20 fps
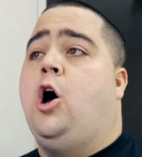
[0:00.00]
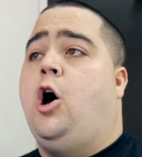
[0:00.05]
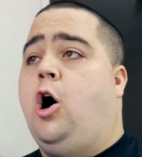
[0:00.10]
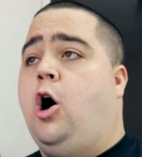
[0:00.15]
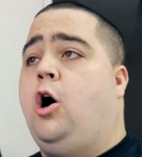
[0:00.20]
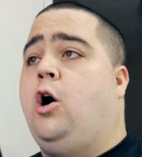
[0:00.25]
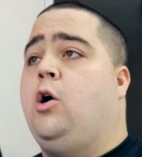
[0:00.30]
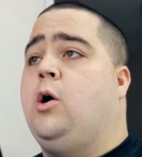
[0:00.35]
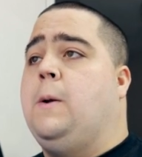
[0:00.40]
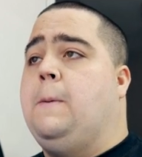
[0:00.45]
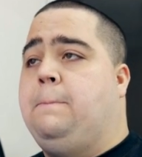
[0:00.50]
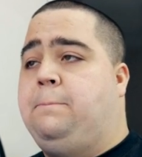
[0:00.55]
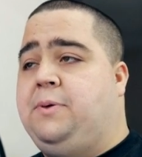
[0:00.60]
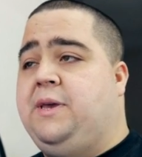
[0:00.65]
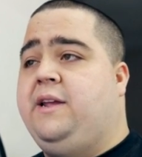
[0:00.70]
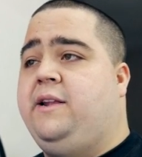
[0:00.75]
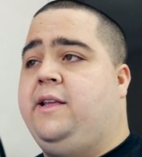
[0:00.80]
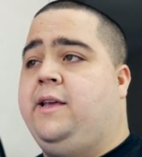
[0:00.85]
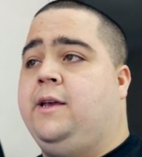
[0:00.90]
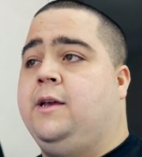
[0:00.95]
are
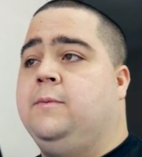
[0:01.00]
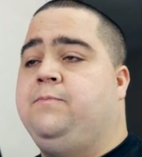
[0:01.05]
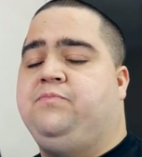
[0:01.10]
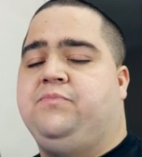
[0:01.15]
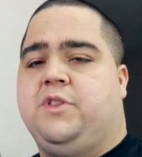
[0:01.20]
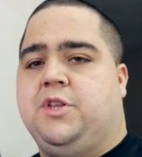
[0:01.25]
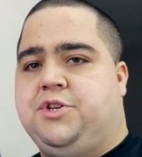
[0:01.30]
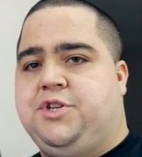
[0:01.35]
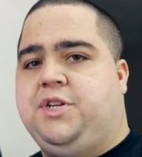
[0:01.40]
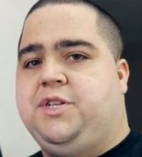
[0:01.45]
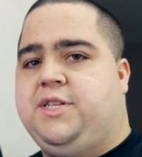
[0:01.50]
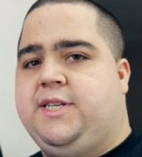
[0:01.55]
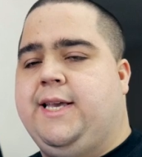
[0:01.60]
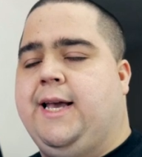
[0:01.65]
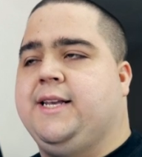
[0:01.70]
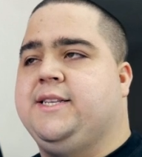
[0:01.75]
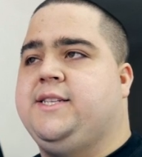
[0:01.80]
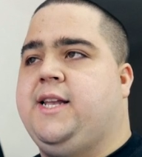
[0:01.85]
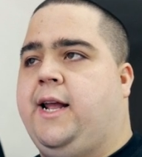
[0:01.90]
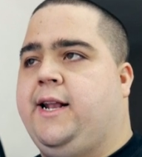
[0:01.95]
beating the
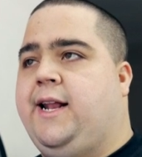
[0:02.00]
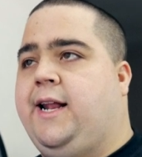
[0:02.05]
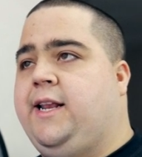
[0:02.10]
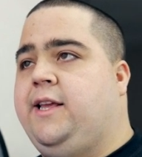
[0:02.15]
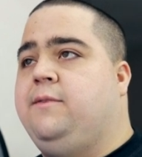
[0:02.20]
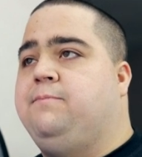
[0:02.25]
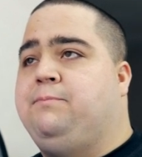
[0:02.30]
GTX 1080